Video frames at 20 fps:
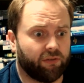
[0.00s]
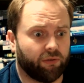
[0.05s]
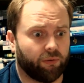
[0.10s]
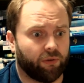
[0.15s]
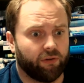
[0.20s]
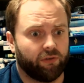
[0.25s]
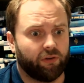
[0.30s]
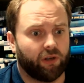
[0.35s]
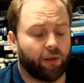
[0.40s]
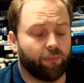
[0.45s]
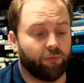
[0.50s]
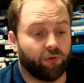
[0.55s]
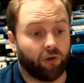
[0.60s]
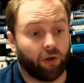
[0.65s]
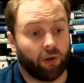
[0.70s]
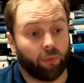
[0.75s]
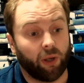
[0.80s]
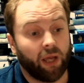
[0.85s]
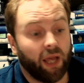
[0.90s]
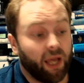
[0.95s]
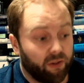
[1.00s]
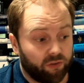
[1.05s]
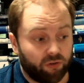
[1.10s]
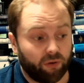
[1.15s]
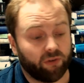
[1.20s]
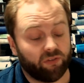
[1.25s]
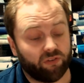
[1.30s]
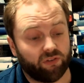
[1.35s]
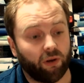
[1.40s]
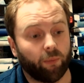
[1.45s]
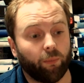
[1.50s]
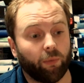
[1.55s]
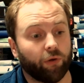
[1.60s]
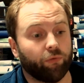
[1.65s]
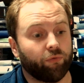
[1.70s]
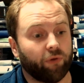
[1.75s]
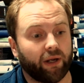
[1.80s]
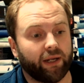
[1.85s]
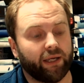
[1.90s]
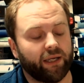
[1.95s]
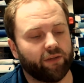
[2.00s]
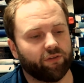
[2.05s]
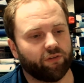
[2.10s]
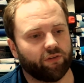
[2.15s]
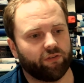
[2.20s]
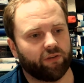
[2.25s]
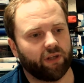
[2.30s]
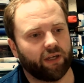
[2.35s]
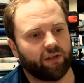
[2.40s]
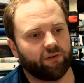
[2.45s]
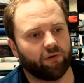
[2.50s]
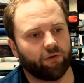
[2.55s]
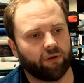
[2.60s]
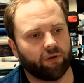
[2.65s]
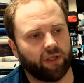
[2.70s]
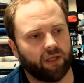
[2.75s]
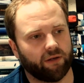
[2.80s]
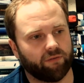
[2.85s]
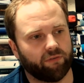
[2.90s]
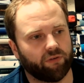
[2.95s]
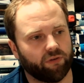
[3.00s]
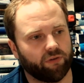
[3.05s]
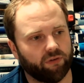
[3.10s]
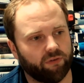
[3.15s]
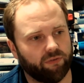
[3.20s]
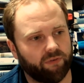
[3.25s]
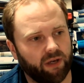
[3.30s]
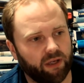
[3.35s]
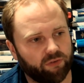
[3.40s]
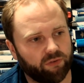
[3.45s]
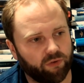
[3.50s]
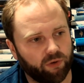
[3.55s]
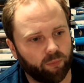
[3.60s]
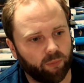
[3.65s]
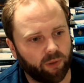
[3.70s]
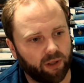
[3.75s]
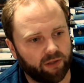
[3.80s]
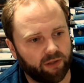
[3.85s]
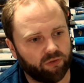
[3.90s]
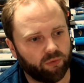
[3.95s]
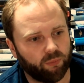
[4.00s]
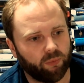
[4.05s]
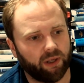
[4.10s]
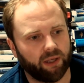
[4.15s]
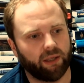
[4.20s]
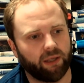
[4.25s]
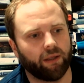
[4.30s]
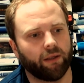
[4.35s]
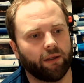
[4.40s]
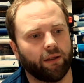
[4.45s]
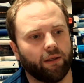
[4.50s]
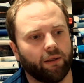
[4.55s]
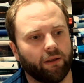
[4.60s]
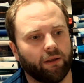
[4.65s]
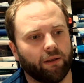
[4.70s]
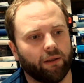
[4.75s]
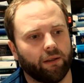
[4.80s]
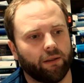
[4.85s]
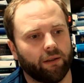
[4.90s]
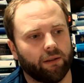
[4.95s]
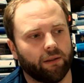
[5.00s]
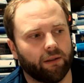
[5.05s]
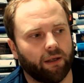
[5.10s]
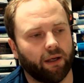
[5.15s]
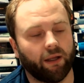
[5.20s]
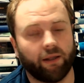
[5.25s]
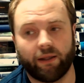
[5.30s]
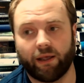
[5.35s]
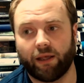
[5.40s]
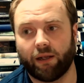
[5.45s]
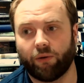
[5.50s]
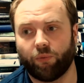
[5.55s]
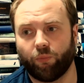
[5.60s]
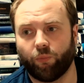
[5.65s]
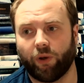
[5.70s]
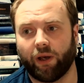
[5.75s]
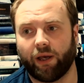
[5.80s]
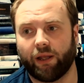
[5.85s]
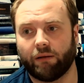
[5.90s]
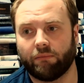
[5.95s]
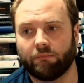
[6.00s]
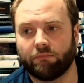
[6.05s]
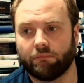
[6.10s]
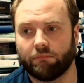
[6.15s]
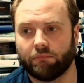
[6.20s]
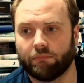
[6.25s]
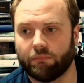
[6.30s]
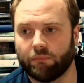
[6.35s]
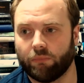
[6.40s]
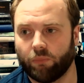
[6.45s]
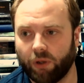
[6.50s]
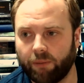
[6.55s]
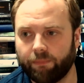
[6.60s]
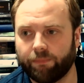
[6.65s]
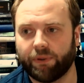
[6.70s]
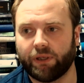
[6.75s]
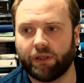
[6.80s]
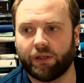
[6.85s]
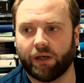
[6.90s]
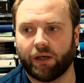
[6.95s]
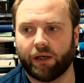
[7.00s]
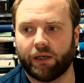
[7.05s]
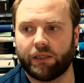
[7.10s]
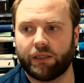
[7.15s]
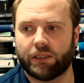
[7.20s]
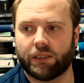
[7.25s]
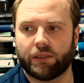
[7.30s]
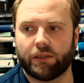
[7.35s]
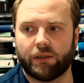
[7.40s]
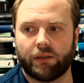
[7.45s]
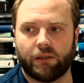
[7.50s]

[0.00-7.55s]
all the time and going away. So it's someone running his estate and looking after his affairs for him while he's away. And then when Whitby dies,